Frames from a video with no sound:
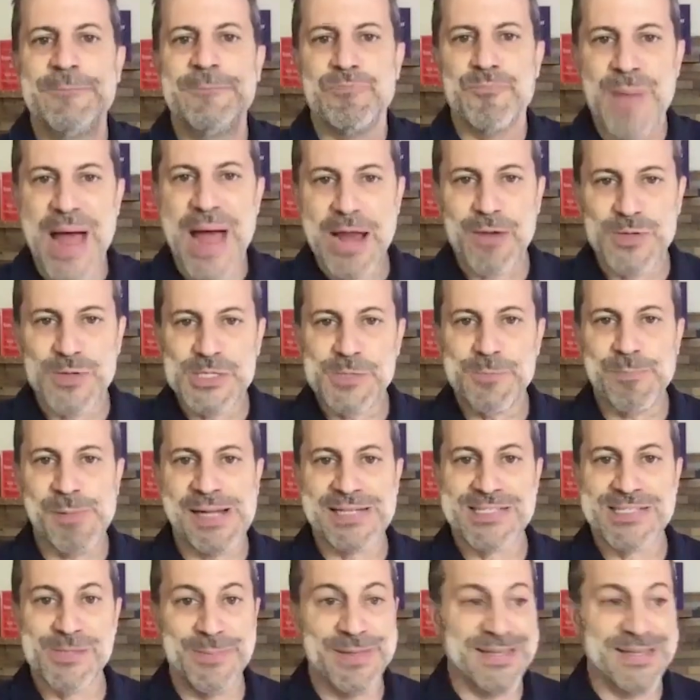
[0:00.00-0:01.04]
my
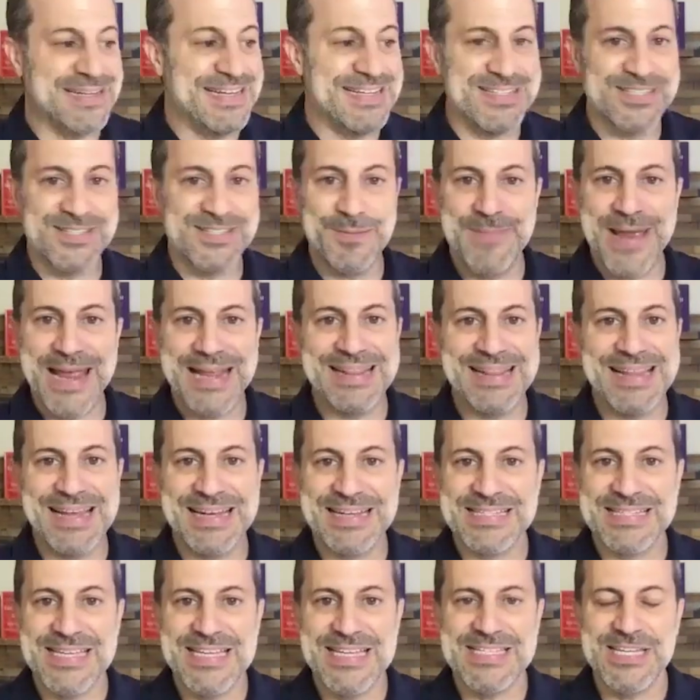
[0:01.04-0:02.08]
responsibility is to make that
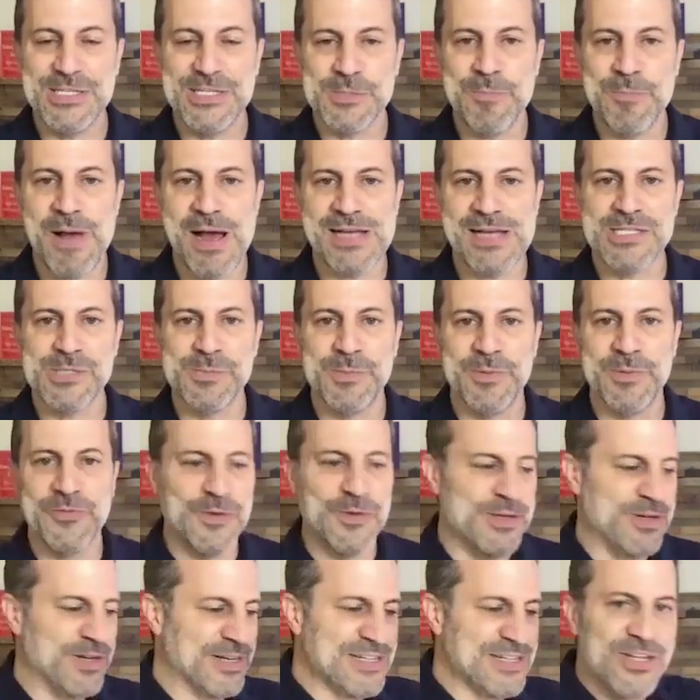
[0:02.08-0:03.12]
as easy as possible for
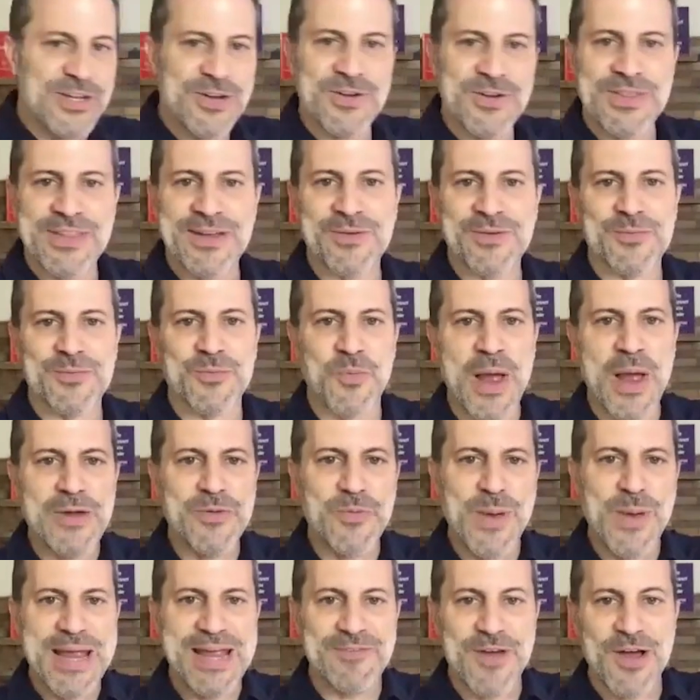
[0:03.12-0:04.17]
you to clear the
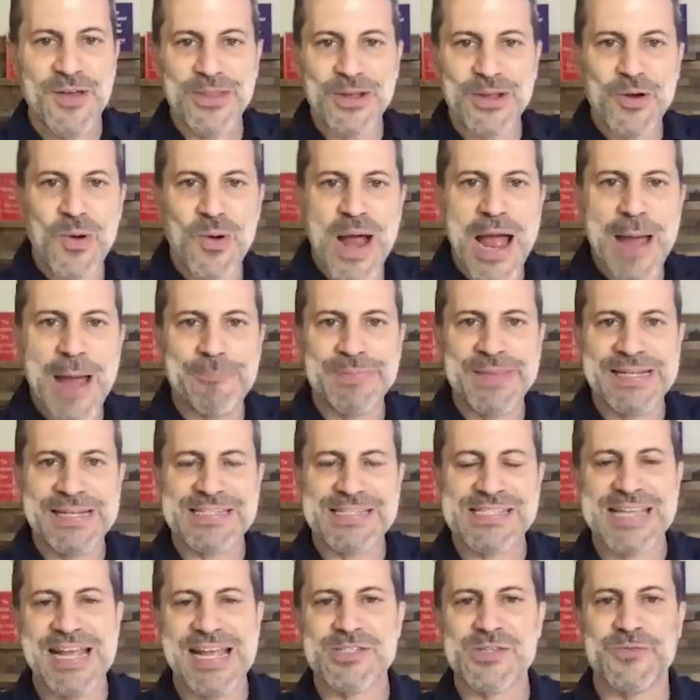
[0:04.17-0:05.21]
runway of all the crap that
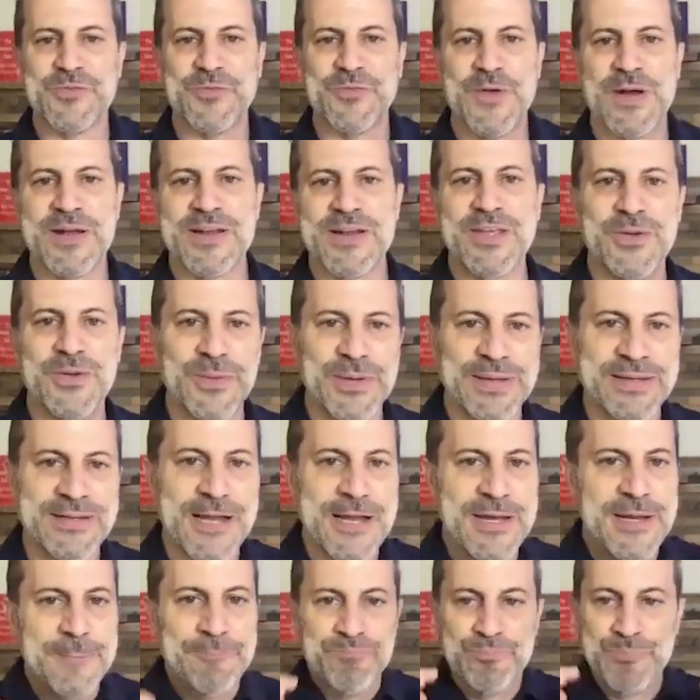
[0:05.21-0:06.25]
stands in front of you and
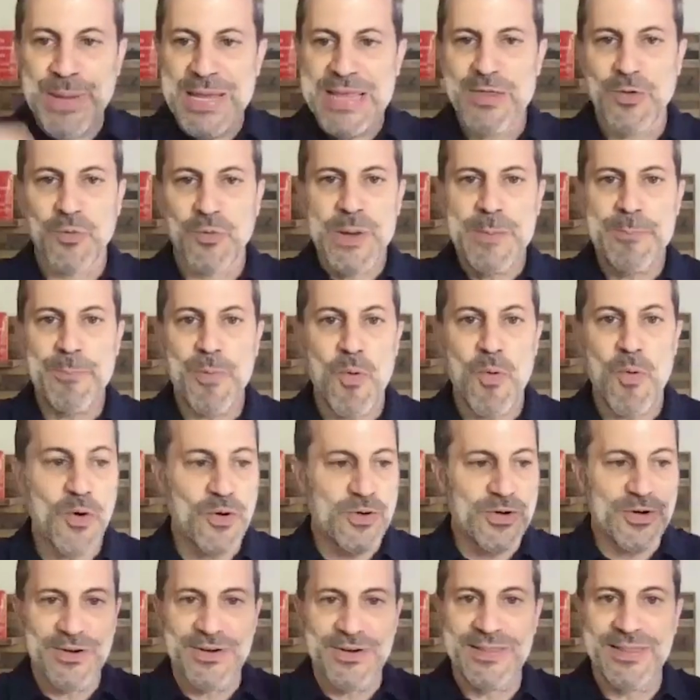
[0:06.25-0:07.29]
be the
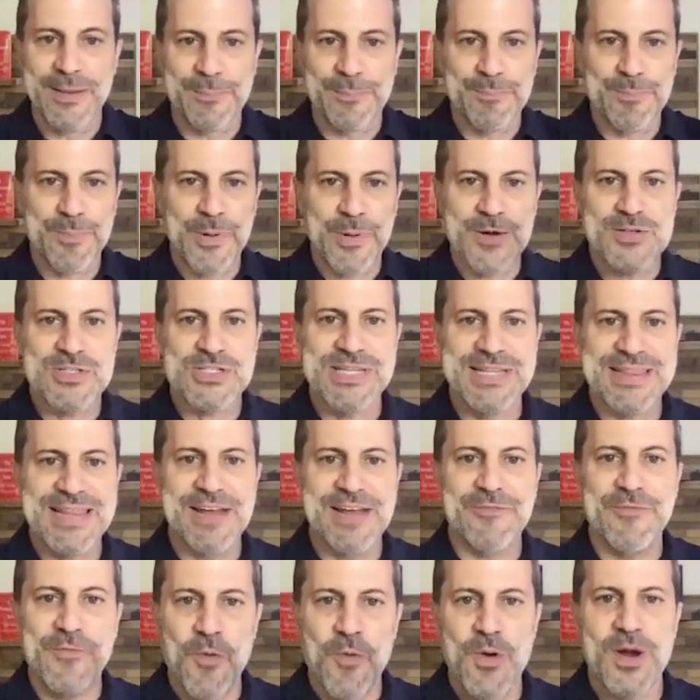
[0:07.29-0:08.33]
reporter and the person
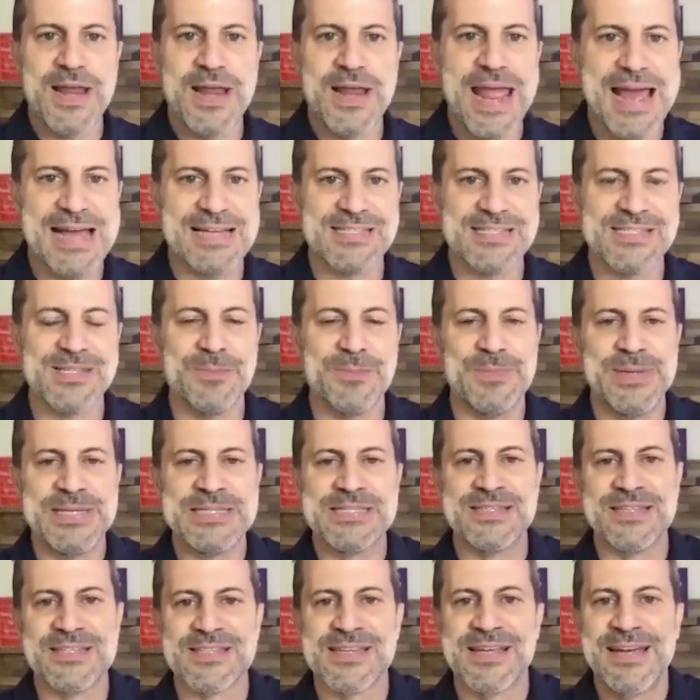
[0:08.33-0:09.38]
that forecasts the
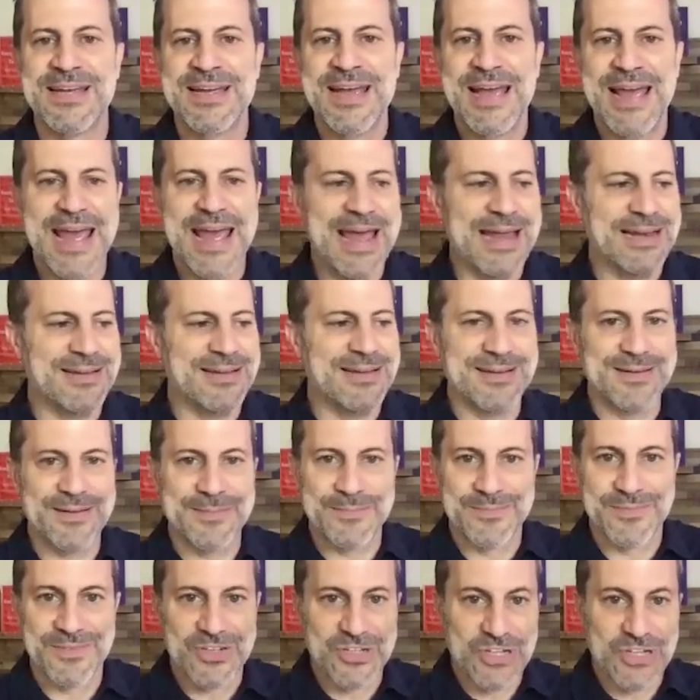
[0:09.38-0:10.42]
business and
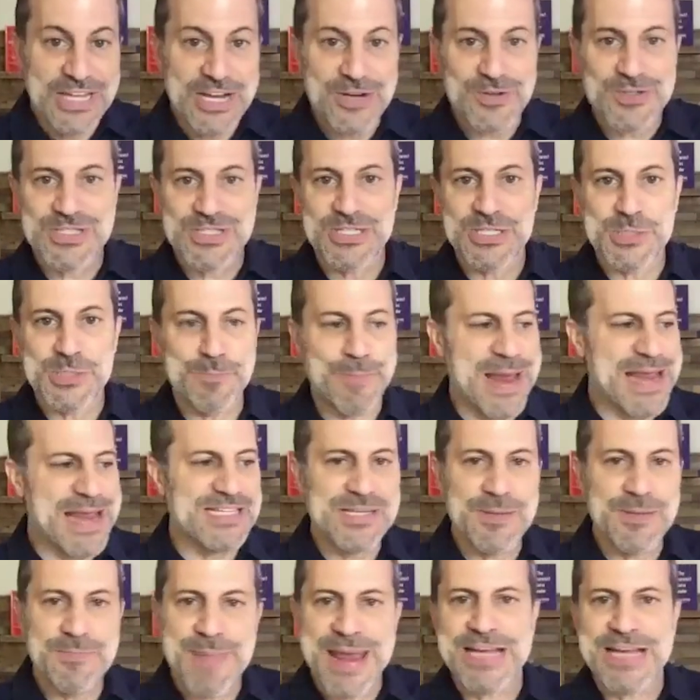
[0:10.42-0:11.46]
clears the
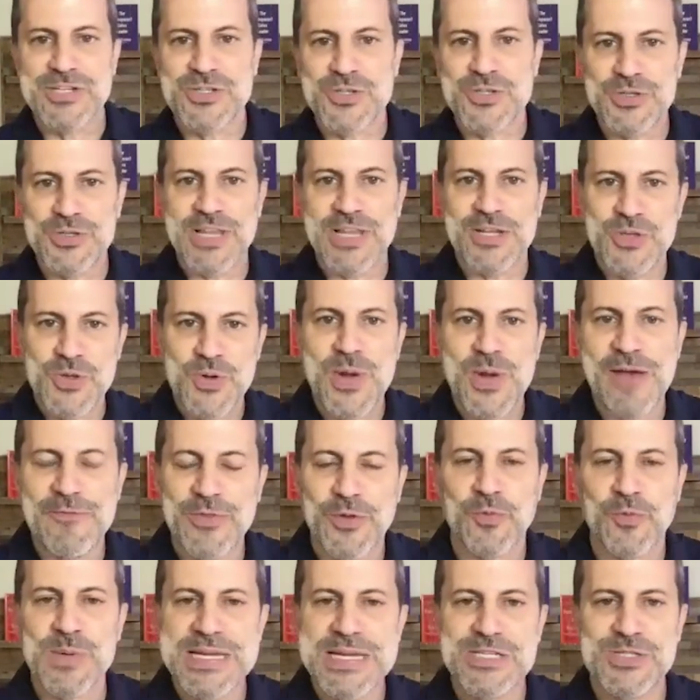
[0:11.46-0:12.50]
space and makes sure that you have
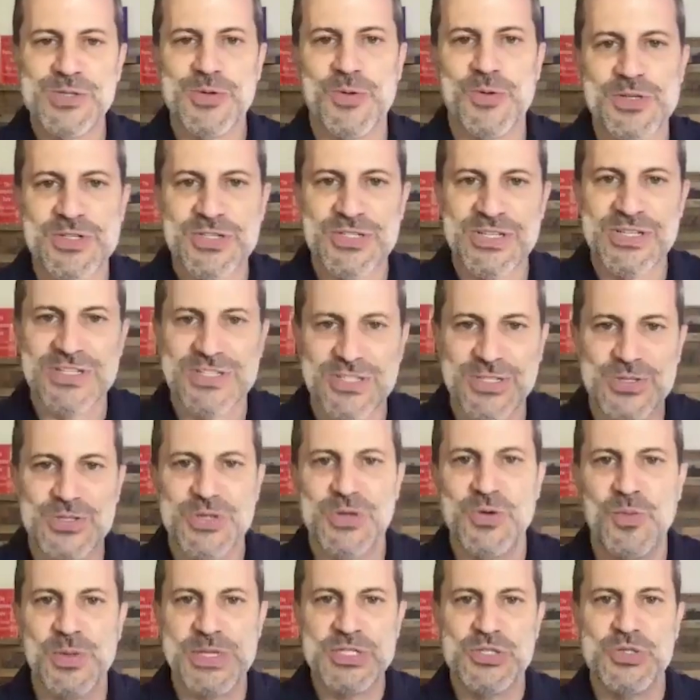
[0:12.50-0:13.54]
the resources to
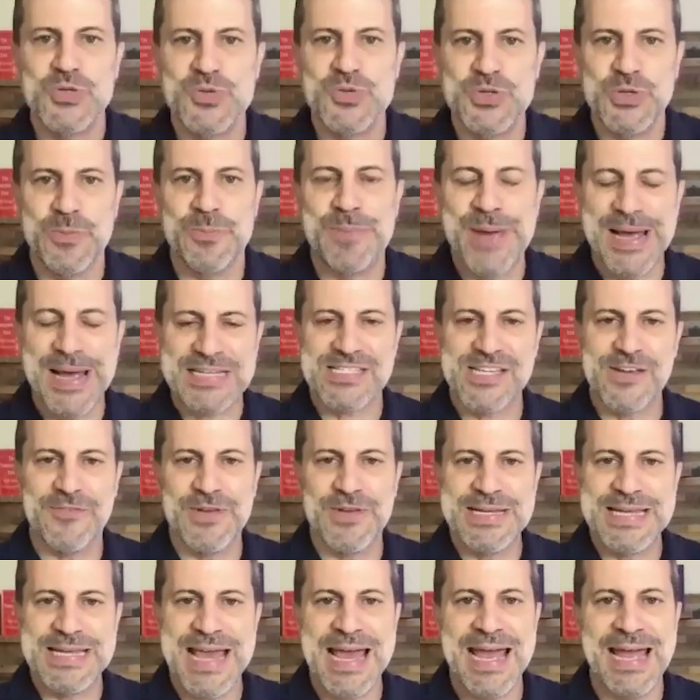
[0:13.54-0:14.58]
do what you do best
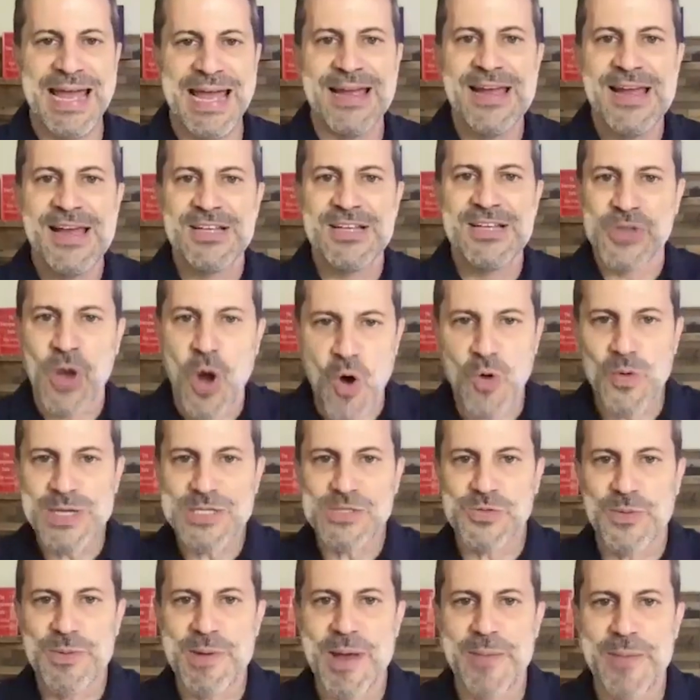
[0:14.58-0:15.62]
every day so
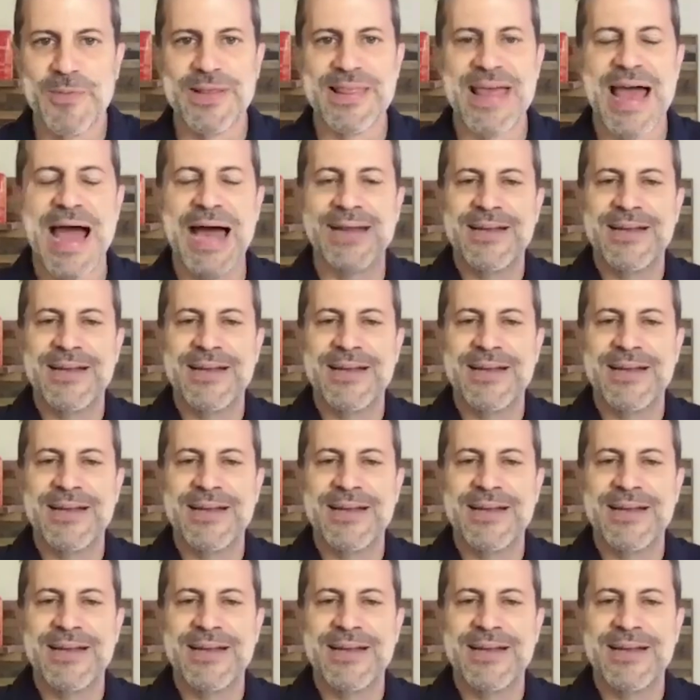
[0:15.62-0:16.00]
always remember that